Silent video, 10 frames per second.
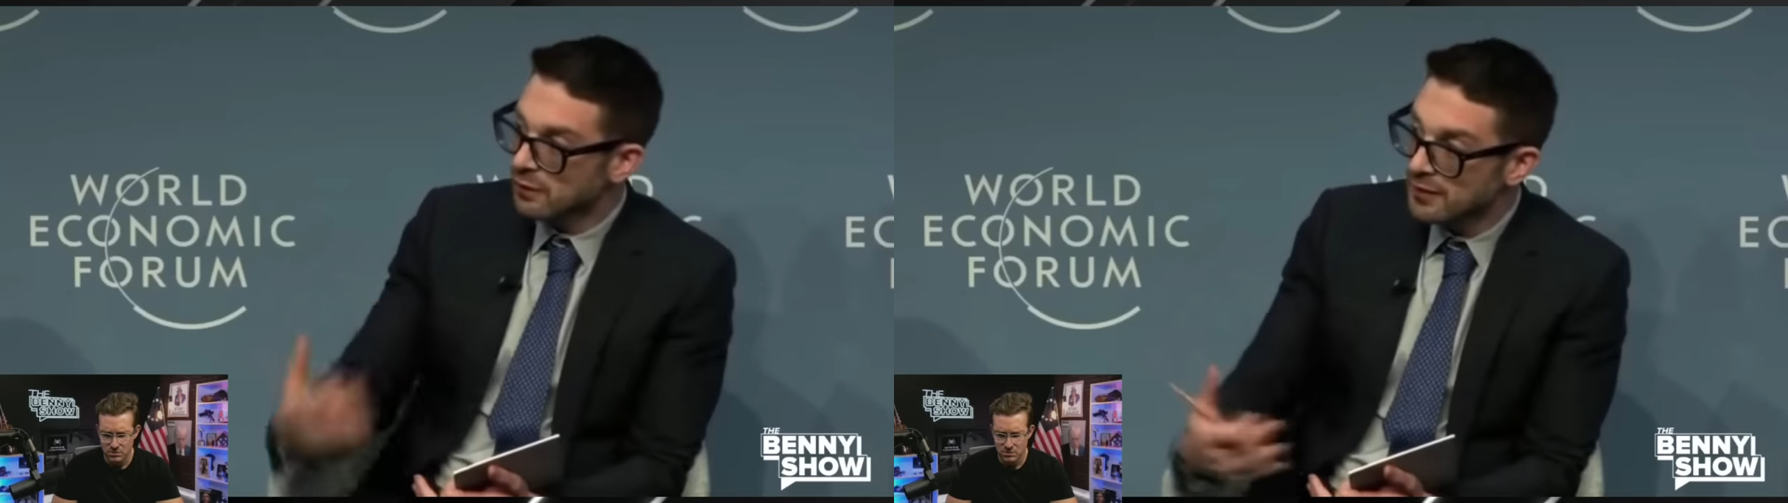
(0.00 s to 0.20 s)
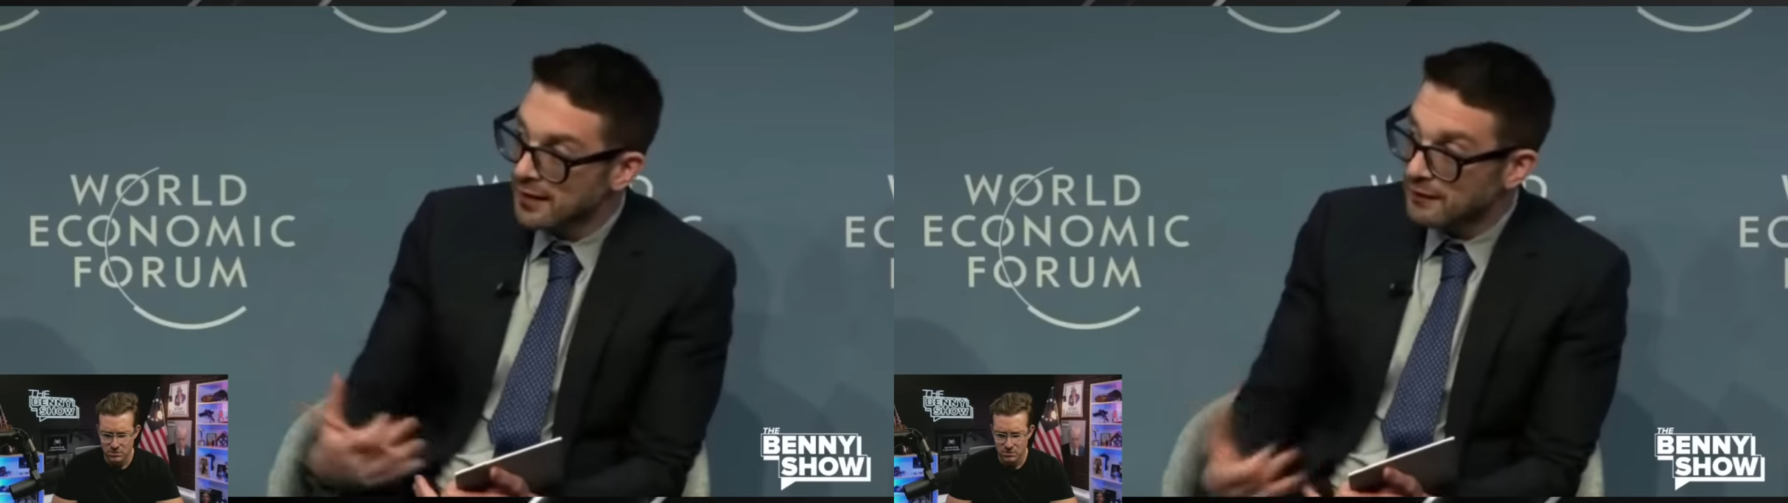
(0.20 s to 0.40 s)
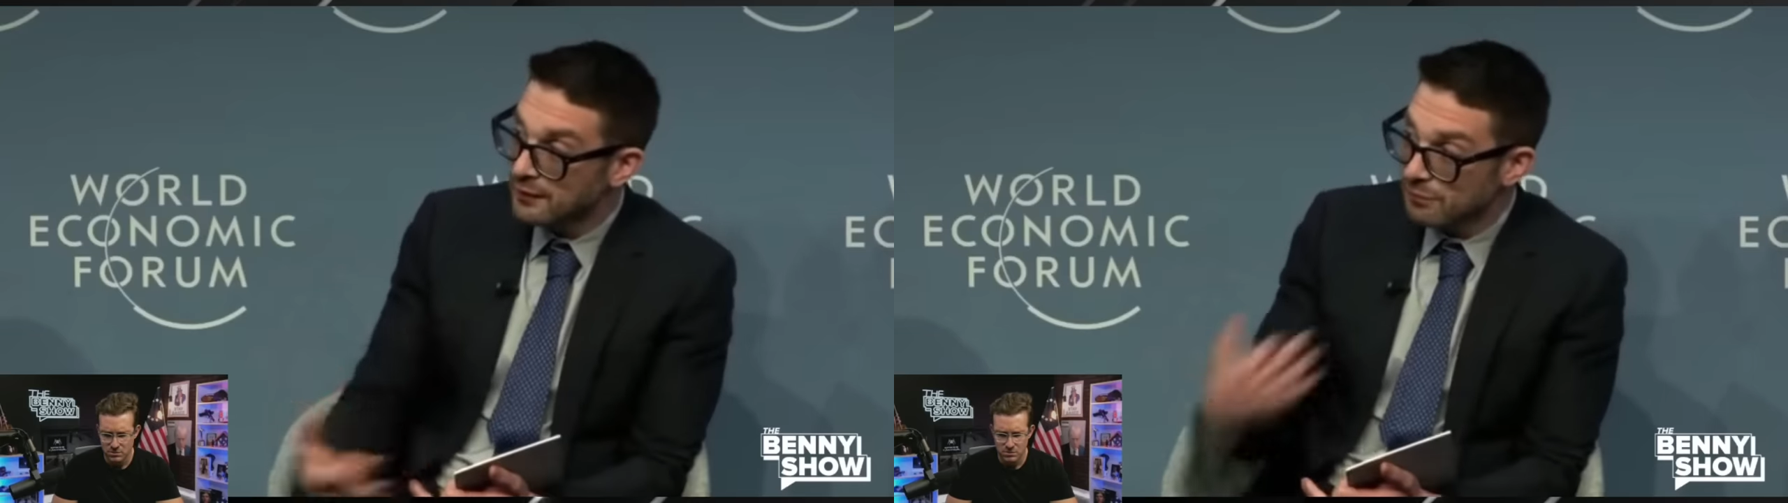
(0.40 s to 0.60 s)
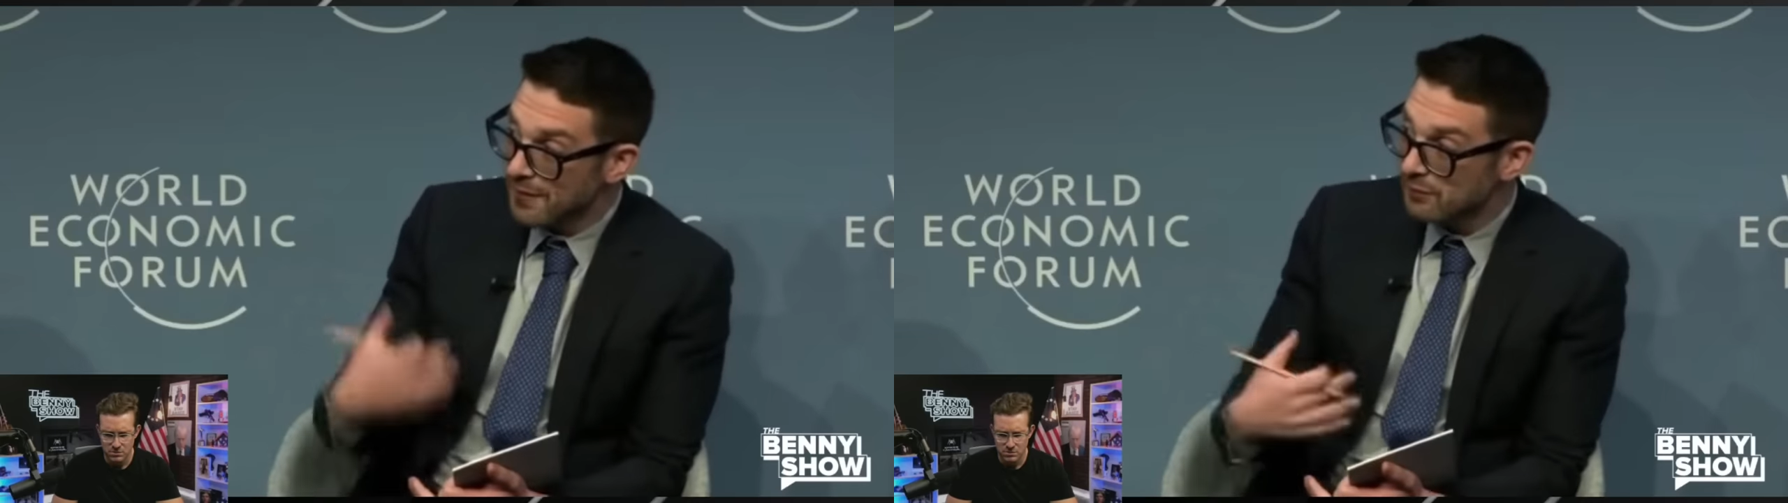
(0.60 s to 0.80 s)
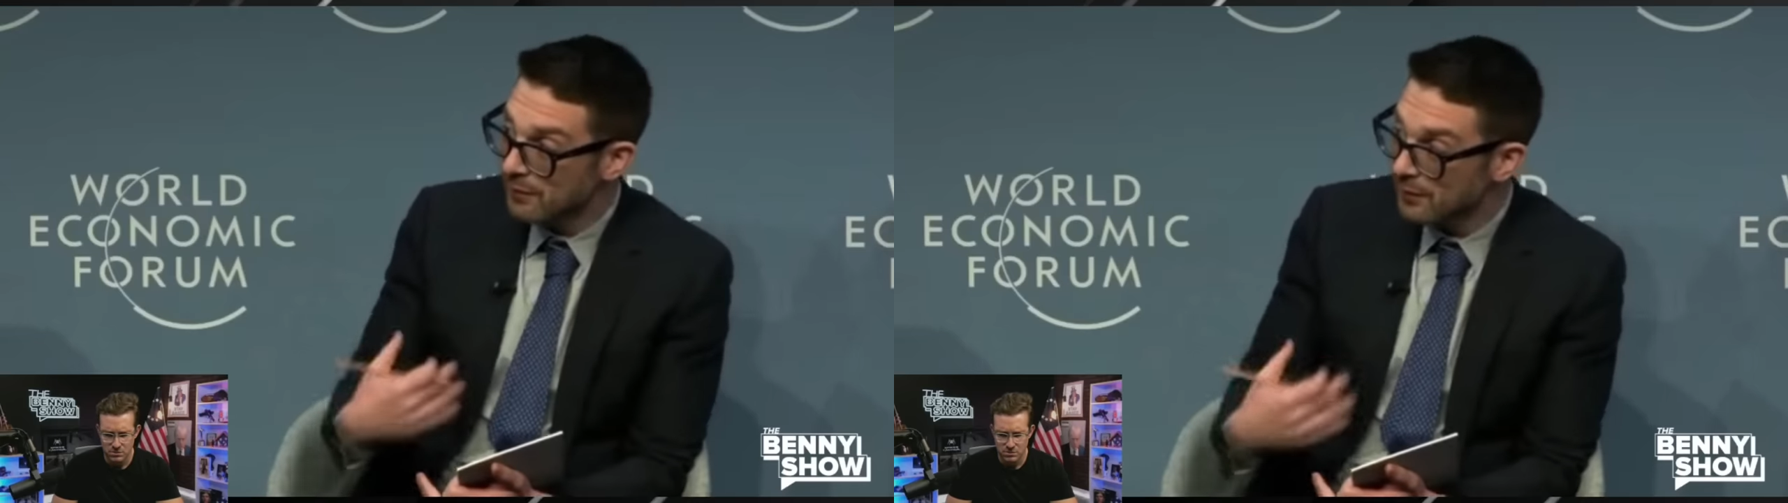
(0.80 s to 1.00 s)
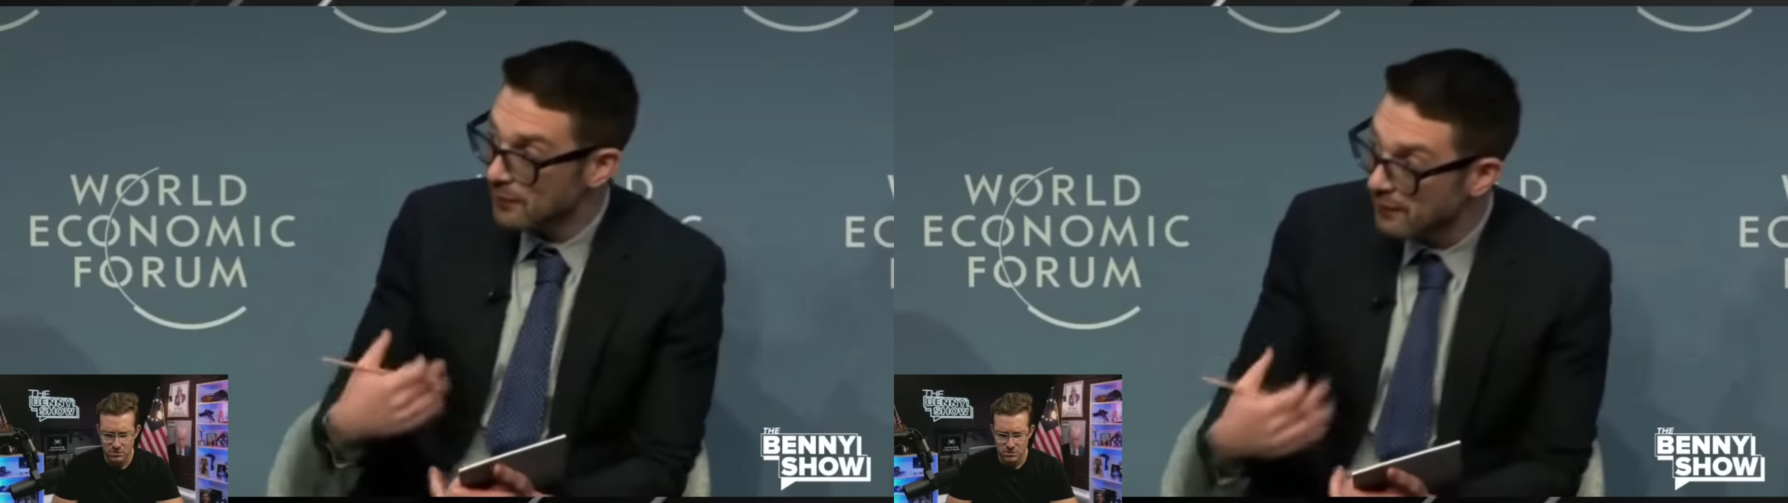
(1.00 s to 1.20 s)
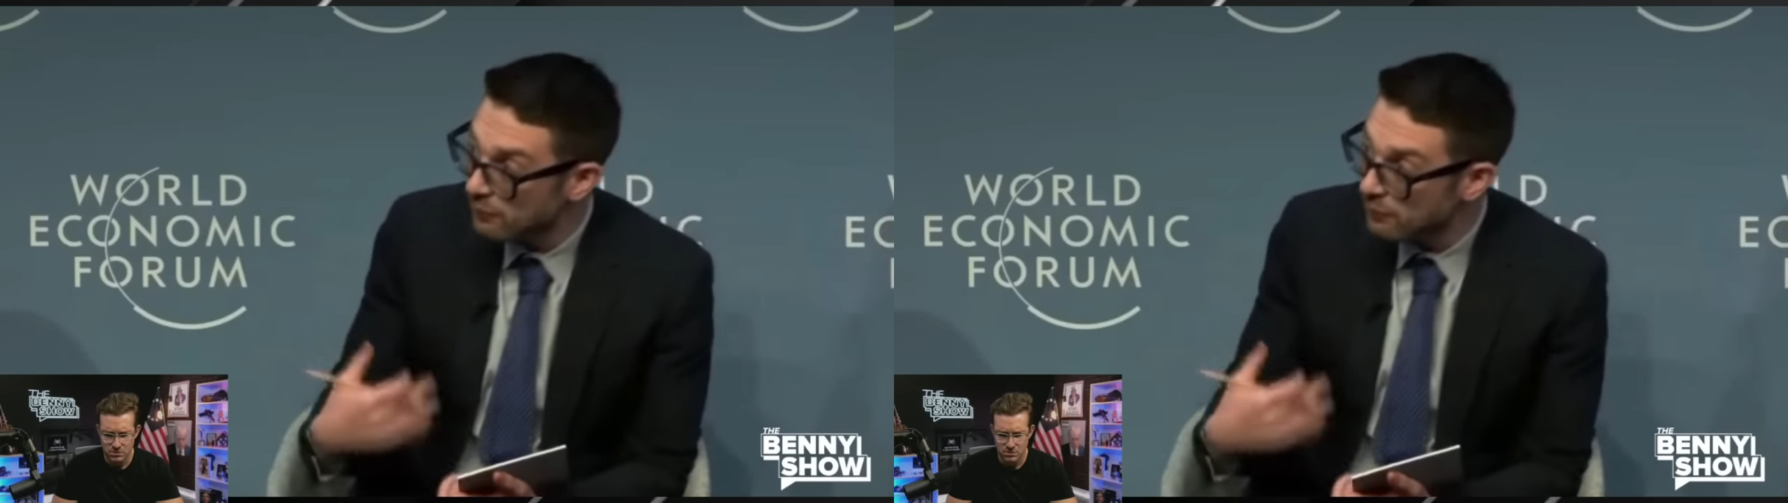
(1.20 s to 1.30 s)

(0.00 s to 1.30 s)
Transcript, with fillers: we're taking the responsibility away